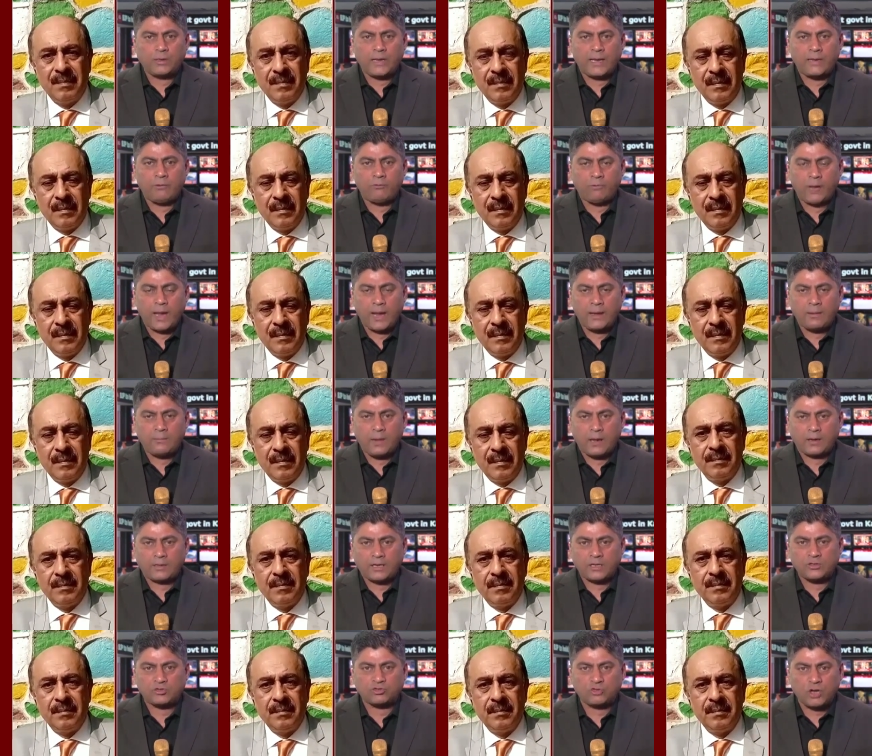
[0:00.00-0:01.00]
Speaker 1: and
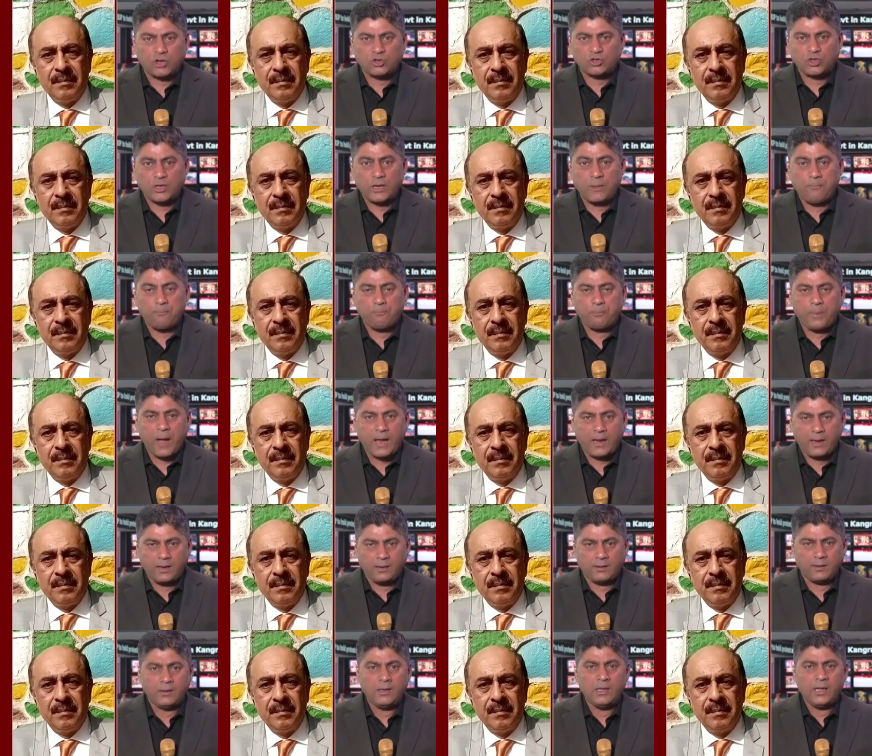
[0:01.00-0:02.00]
construction
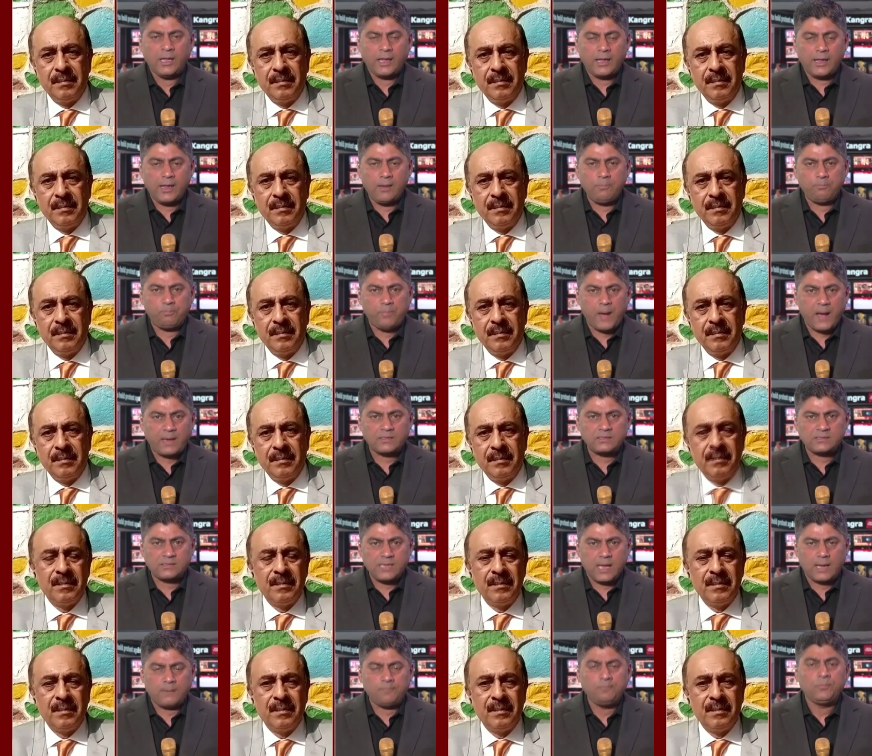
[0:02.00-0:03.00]
empire in
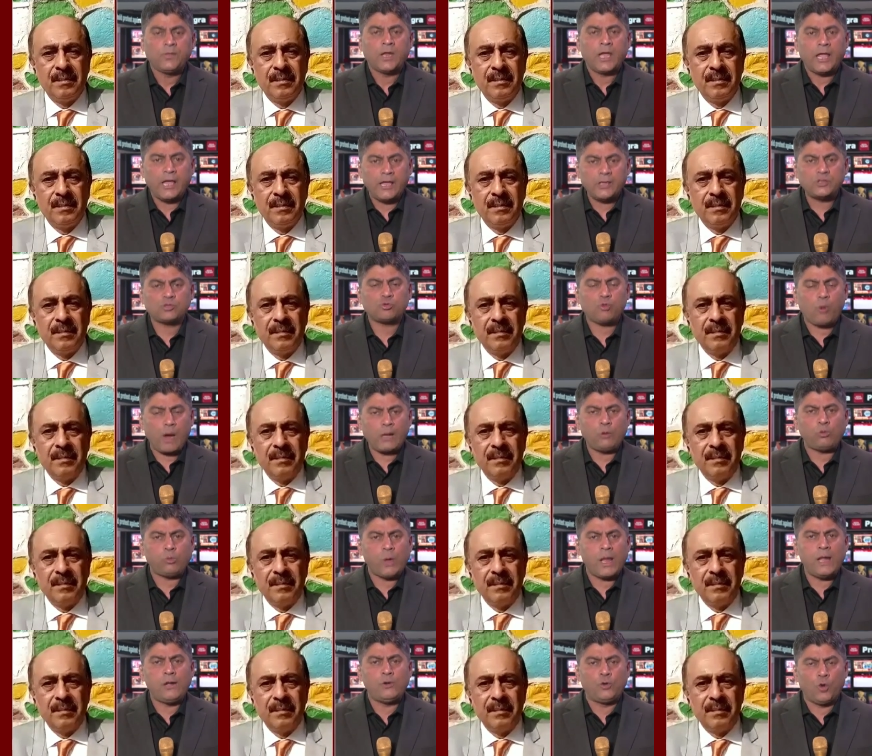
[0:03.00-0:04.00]
Pakistan is quite
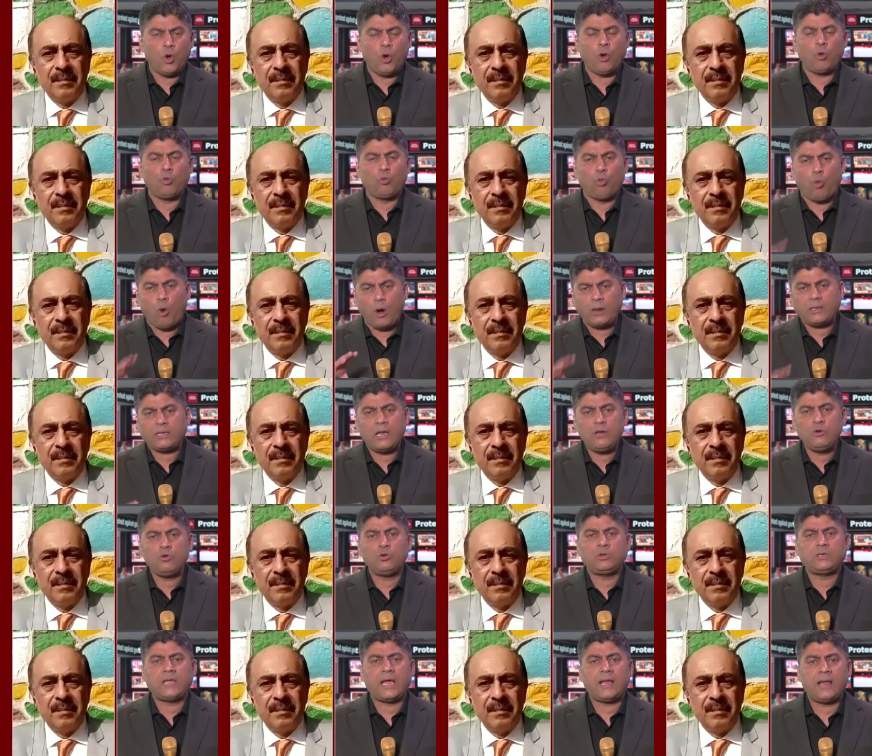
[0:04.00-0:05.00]
well known. What can
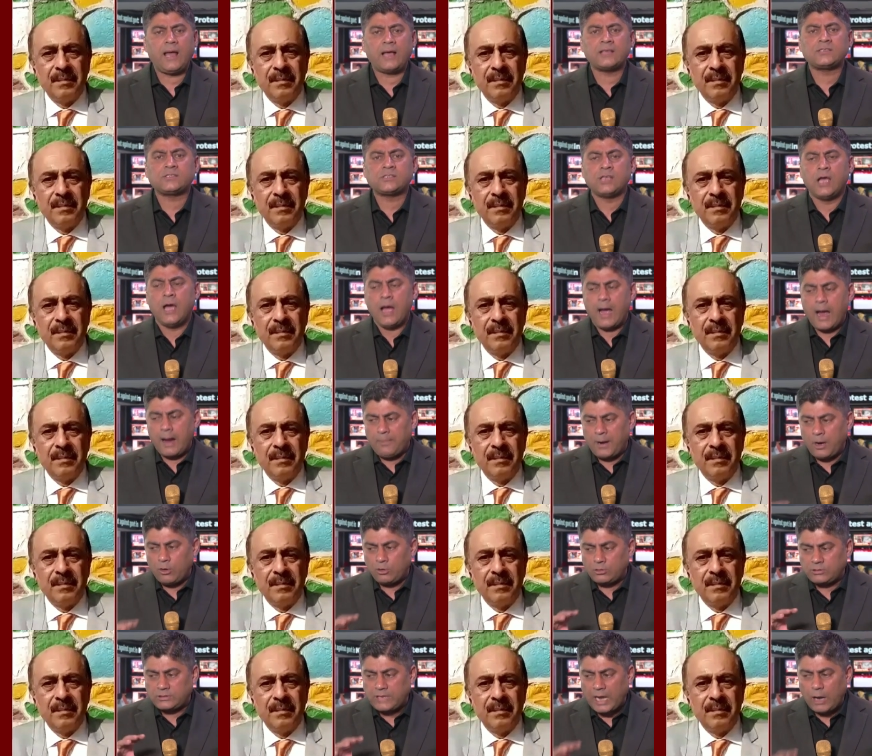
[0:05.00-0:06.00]
you tell us
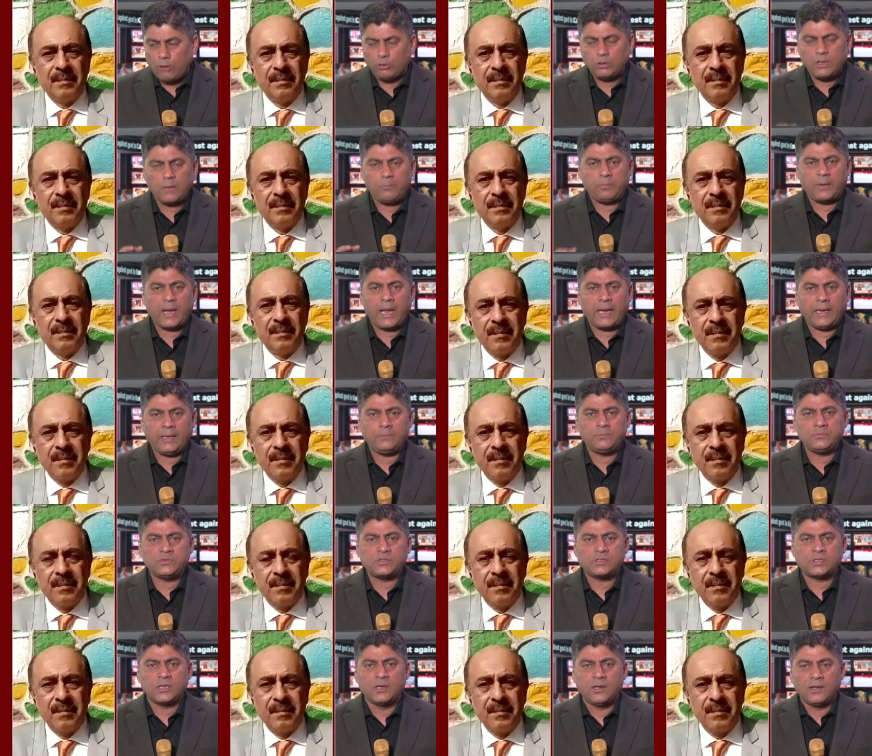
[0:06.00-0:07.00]
about Dawood
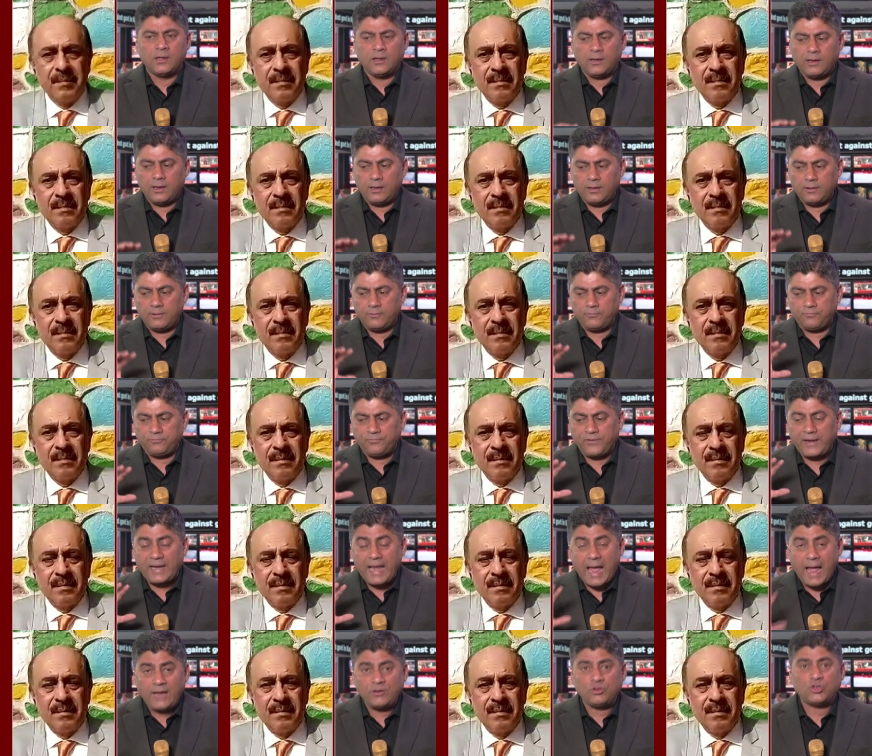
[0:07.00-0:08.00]
Ibrahim's
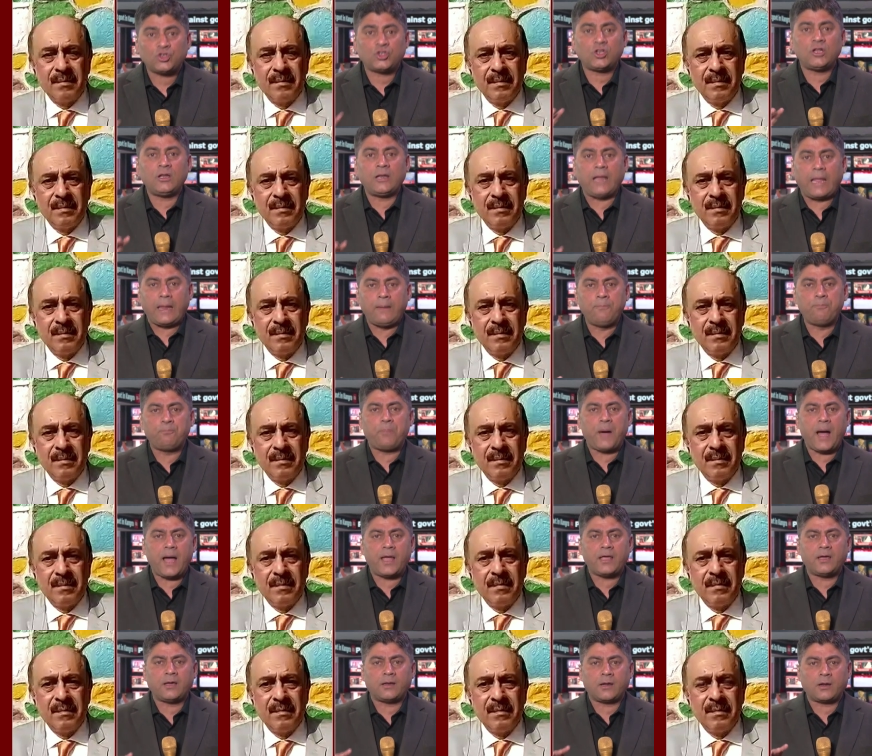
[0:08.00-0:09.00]
financial
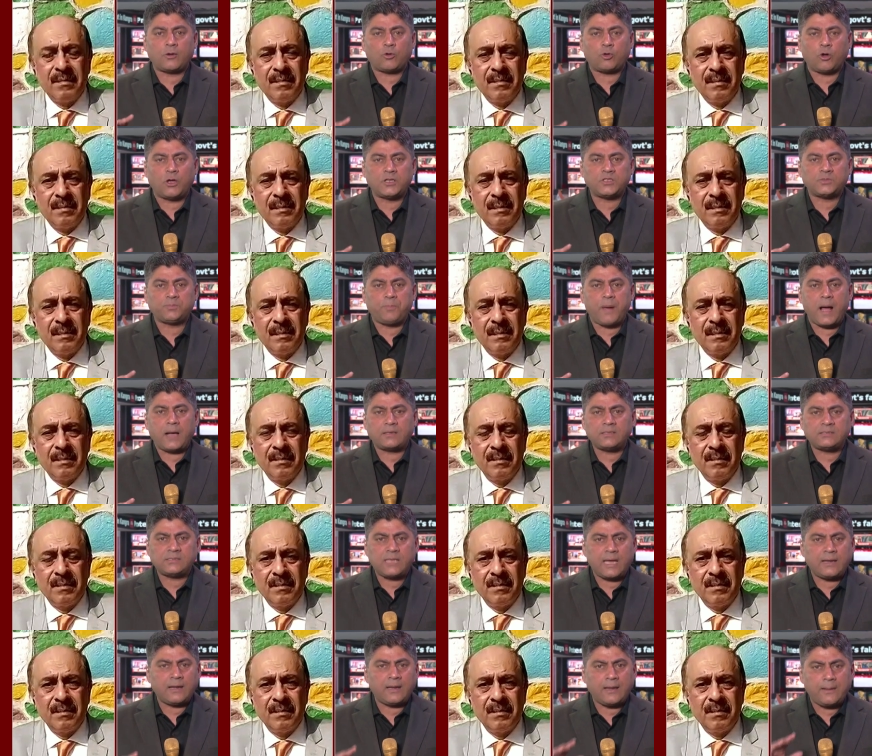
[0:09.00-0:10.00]
empire across
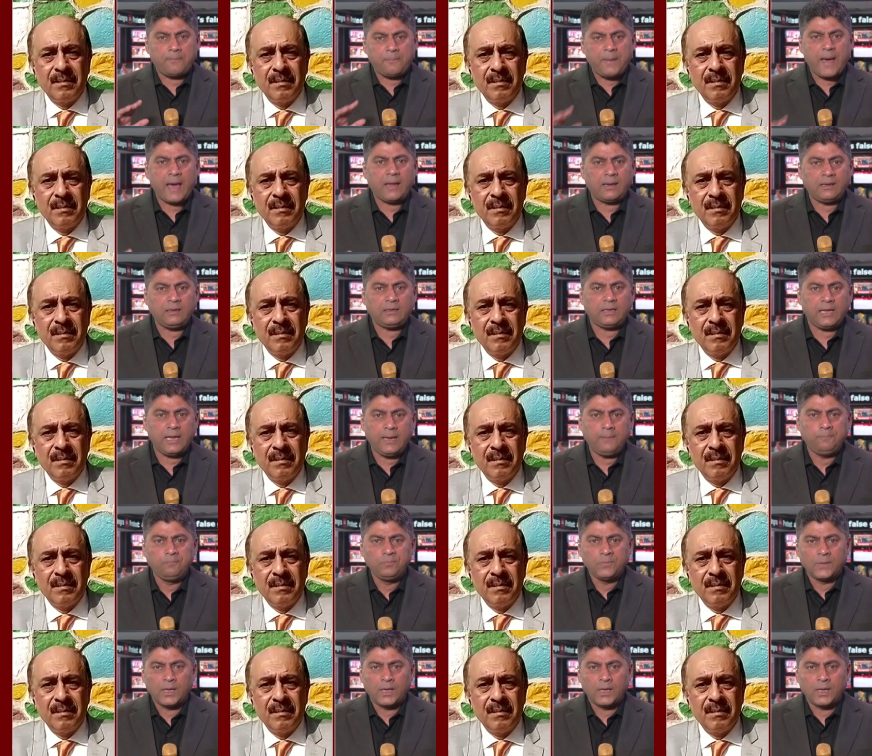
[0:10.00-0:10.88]
Pakistan? And apparently